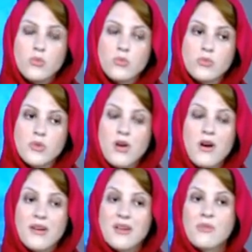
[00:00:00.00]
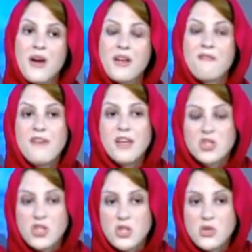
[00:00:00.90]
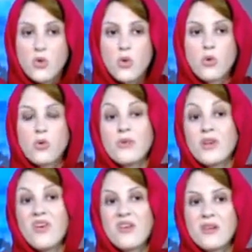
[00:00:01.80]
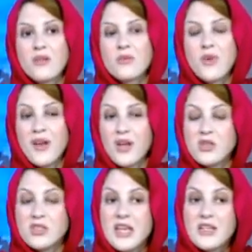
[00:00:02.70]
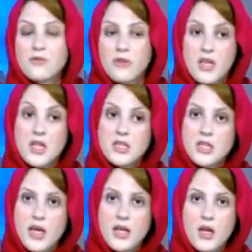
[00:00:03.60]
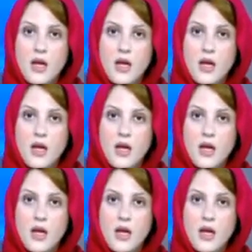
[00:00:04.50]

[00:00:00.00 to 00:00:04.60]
regarding writing fiction or regarding writing content for the internet.